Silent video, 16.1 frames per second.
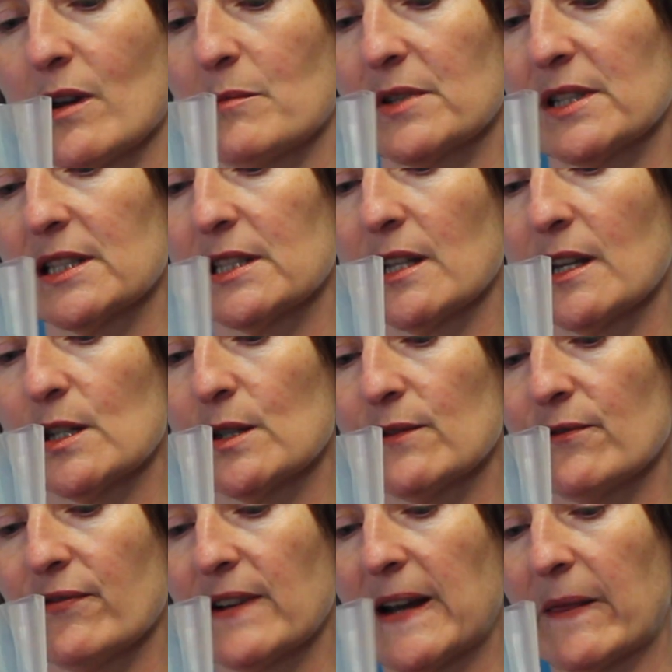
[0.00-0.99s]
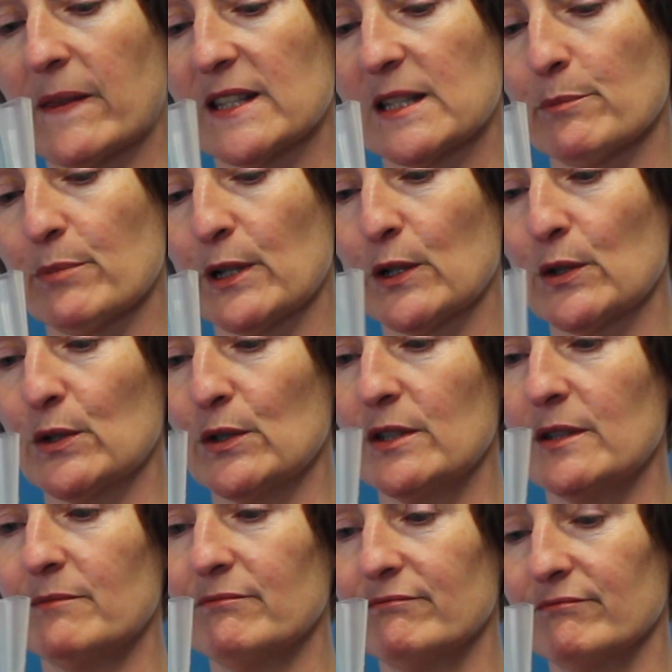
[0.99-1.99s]
I'm just going to inflate this
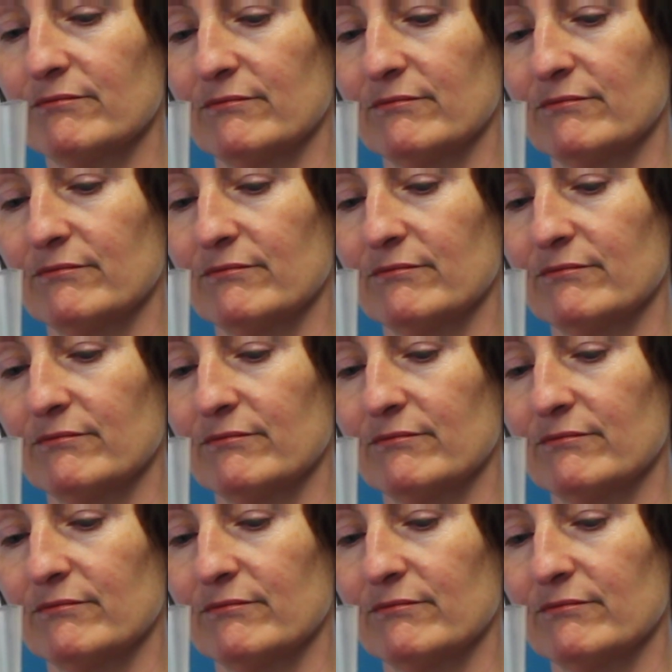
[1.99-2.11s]
balloon,